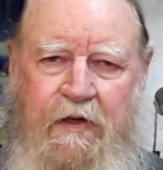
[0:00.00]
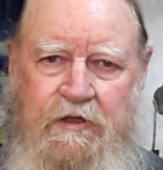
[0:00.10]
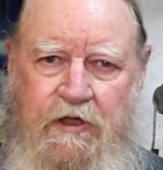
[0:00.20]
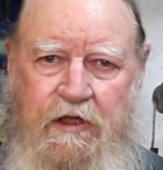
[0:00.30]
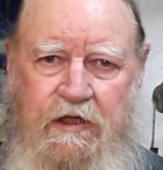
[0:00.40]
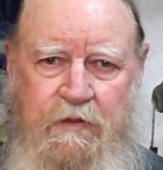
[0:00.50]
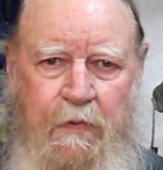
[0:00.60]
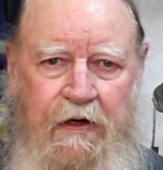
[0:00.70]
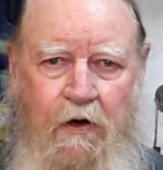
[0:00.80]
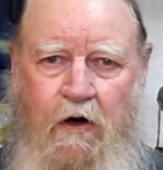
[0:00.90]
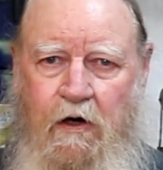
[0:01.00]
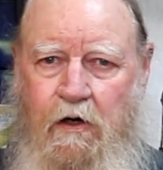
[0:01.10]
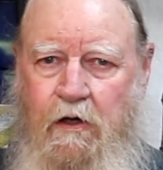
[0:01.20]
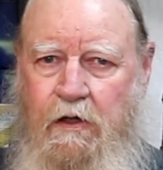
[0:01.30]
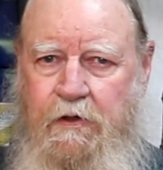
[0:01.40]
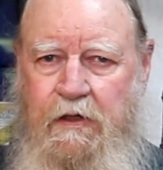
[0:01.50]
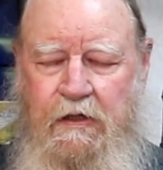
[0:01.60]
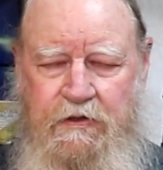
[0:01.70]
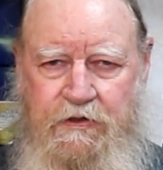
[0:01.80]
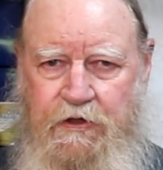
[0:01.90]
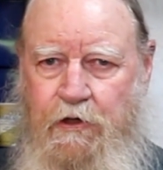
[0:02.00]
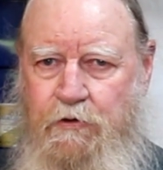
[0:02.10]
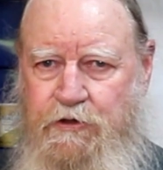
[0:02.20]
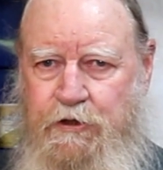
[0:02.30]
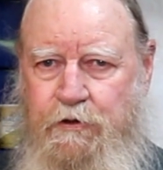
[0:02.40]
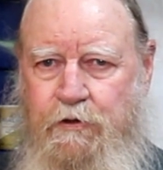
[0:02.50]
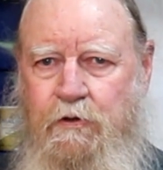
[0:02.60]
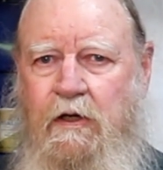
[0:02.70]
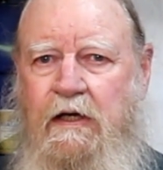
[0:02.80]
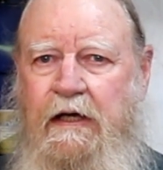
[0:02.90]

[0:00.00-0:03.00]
I change my argon, CO2,